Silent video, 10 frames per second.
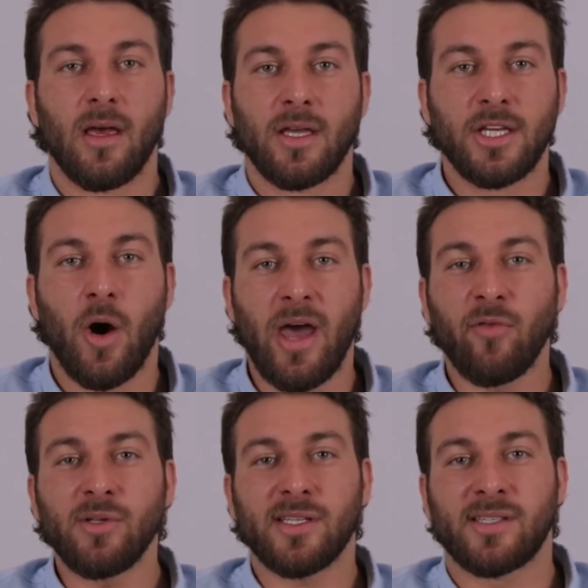You know,
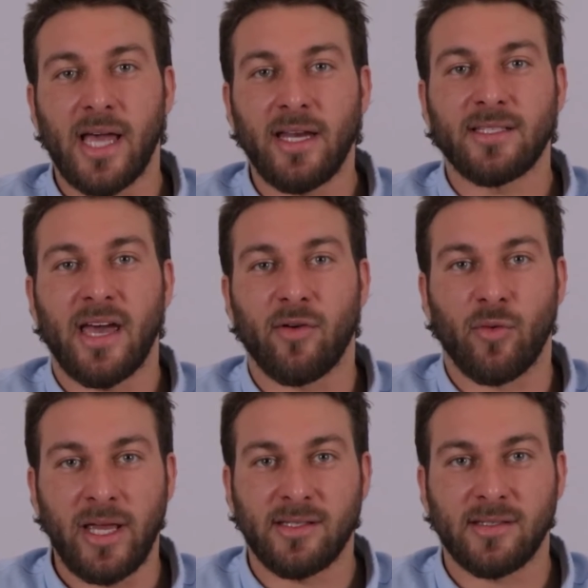everyone's excited to have a
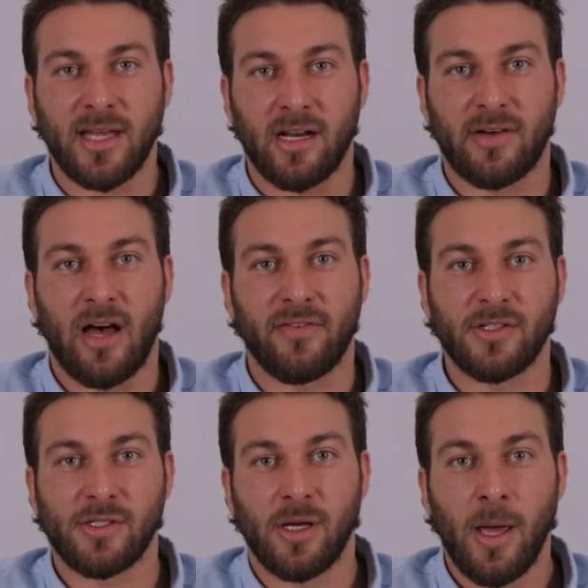racist out of
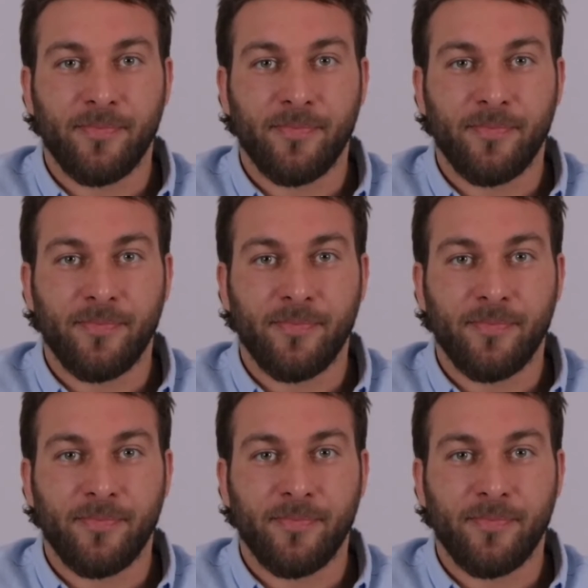office,